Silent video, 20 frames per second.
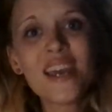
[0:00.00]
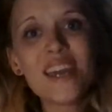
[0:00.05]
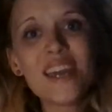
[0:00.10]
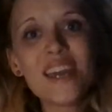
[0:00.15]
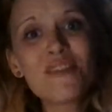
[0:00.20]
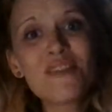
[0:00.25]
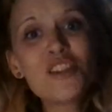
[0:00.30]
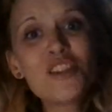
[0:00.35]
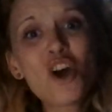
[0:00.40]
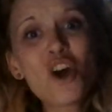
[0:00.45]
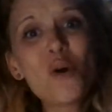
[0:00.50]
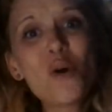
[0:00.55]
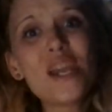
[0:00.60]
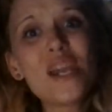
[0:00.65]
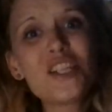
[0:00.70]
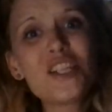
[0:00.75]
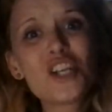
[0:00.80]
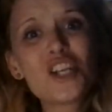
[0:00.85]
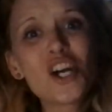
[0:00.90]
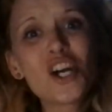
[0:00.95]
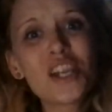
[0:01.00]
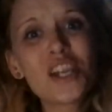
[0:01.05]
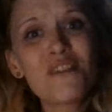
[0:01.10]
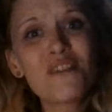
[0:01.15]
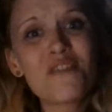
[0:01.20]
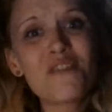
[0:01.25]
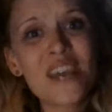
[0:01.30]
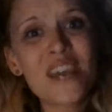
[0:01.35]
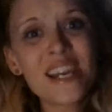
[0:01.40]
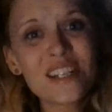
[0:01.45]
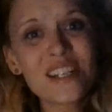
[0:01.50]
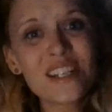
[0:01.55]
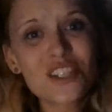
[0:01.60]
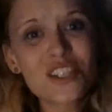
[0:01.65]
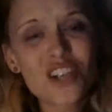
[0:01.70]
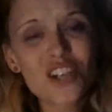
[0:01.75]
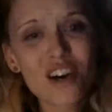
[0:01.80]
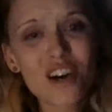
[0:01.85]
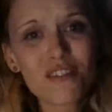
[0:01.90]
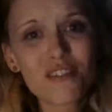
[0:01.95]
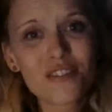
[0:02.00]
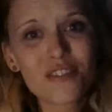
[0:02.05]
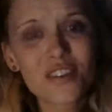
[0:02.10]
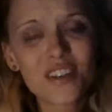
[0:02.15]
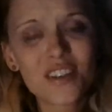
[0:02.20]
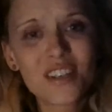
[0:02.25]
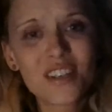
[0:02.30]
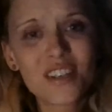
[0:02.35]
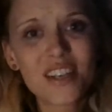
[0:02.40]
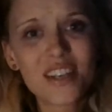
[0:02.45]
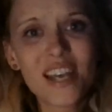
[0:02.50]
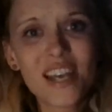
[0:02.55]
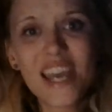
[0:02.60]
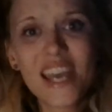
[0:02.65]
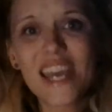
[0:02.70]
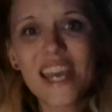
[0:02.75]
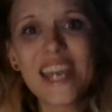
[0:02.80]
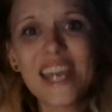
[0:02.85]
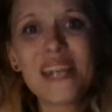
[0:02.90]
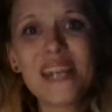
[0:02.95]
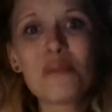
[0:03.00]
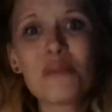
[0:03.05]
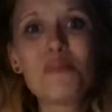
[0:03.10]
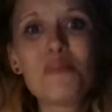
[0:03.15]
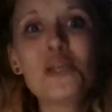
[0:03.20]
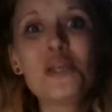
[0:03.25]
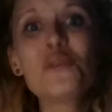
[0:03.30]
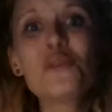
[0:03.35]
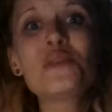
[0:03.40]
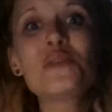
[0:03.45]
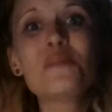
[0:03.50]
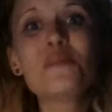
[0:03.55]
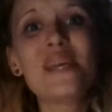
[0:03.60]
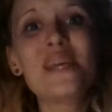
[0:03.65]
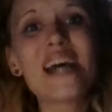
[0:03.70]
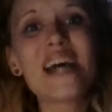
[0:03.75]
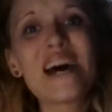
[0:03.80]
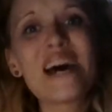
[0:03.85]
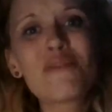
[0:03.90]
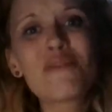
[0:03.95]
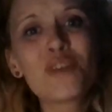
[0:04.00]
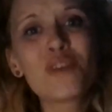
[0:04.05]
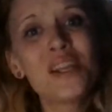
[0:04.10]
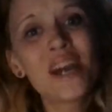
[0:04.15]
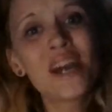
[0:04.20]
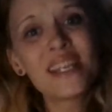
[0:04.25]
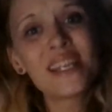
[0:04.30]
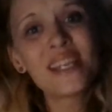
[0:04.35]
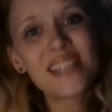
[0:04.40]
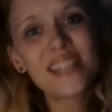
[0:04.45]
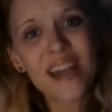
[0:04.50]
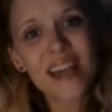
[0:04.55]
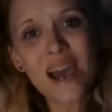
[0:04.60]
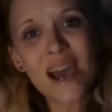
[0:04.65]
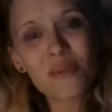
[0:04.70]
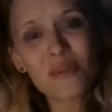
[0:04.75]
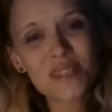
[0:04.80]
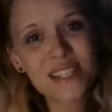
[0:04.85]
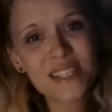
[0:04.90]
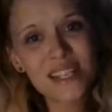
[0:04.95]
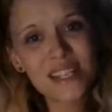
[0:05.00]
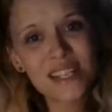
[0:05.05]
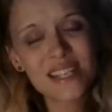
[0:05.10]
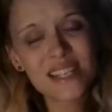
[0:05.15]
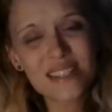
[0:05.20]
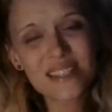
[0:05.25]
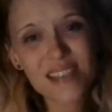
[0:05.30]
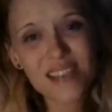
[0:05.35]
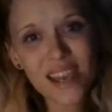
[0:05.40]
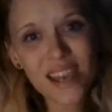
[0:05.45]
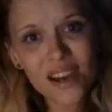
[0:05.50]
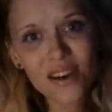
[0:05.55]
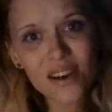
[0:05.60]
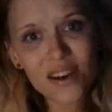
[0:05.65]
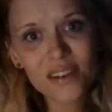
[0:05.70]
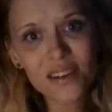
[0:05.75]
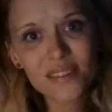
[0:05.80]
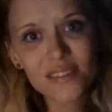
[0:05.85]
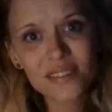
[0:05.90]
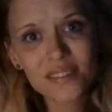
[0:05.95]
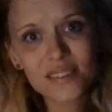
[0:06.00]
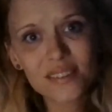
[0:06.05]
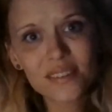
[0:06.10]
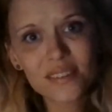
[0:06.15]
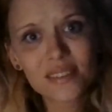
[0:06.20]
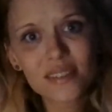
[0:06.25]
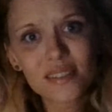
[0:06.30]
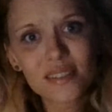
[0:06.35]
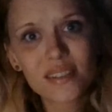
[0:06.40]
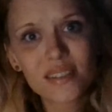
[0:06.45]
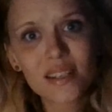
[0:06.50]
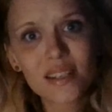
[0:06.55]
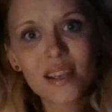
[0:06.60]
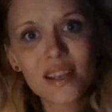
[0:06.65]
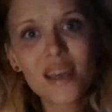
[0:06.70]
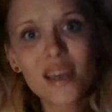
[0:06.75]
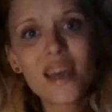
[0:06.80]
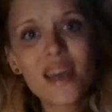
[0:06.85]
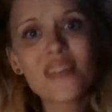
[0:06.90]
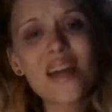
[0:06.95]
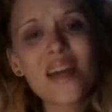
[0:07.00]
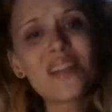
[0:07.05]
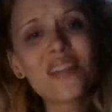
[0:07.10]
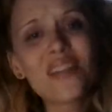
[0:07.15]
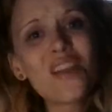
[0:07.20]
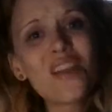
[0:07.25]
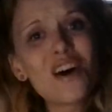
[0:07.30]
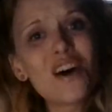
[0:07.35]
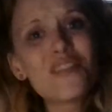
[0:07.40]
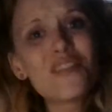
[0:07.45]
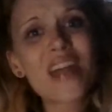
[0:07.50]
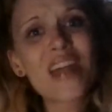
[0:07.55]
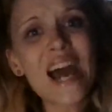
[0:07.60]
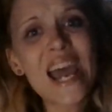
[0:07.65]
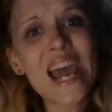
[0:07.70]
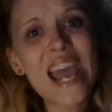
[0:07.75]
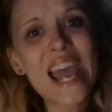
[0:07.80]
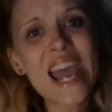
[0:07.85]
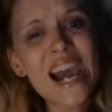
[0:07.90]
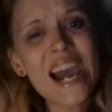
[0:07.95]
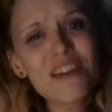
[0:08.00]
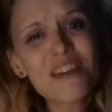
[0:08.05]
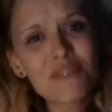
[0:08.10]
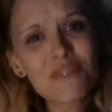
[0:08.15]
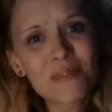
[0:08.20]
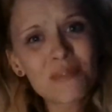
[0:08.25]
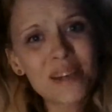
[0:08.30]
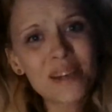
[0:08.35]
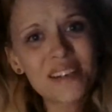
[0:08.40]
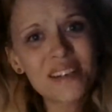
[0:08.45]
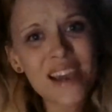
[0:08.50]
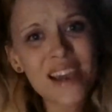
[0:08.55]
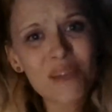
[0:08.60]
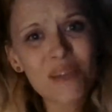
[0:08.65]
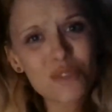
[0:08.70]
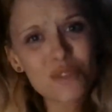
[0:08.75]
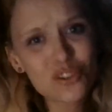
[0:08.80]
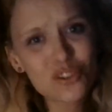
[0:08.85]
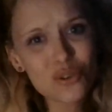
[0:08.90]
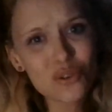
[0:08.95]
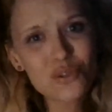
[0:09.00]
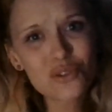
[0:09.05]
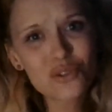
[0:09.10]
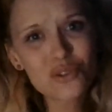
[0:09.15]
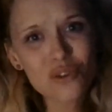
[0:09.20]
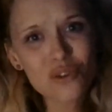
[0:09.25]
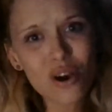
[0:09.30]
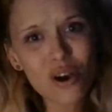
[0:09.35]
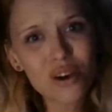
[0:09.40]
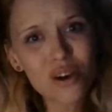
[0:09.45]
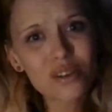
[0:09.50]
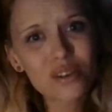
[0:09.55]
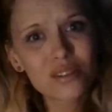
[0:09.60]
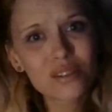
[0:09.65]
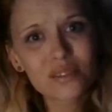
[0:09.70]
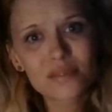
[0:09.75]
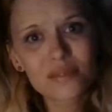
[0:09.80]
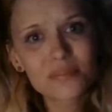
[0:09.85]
even though he took advantage of and abused me every night that I was in his care. That love that I had for my dad was so strong.